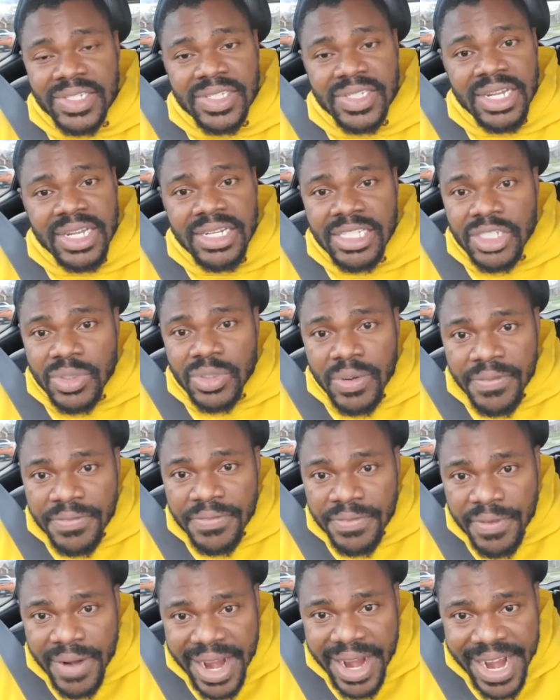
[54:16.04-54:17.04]
and people
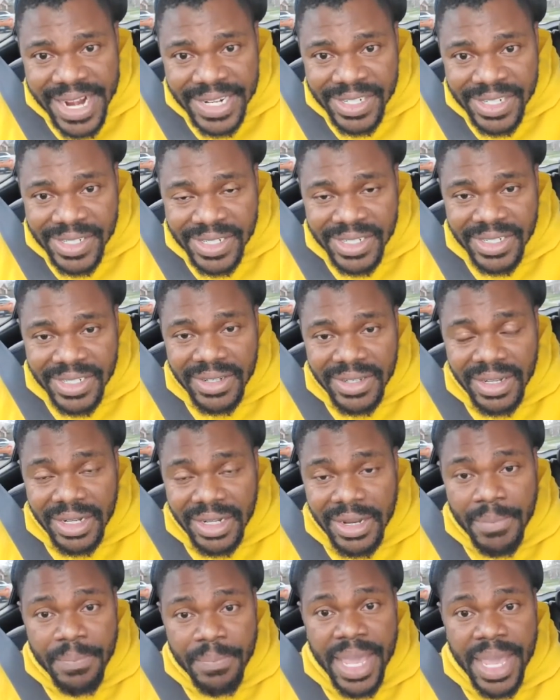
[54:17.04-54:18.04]
like your shito. Make
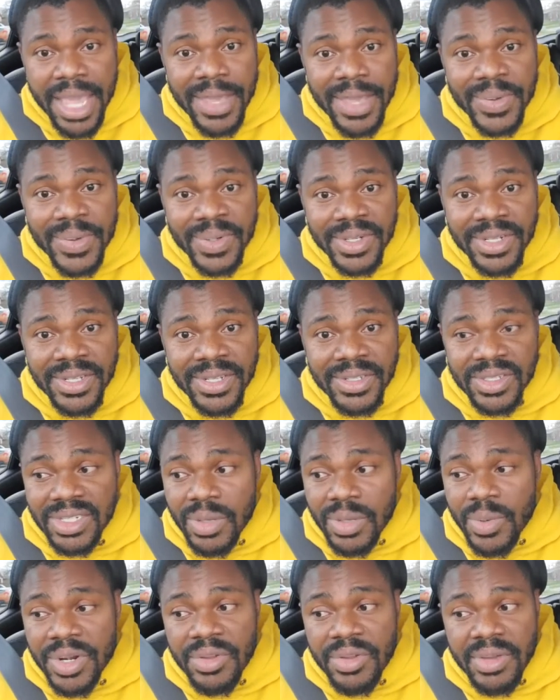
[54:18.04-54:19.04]
it and sell it to your
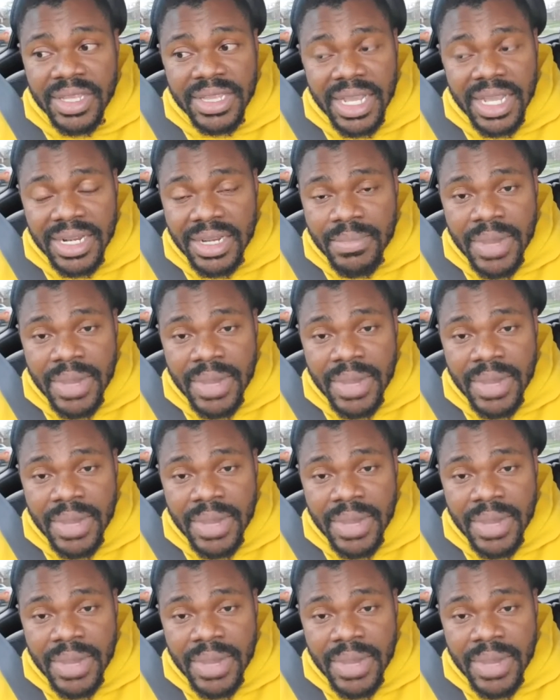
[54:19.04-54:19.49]
friends.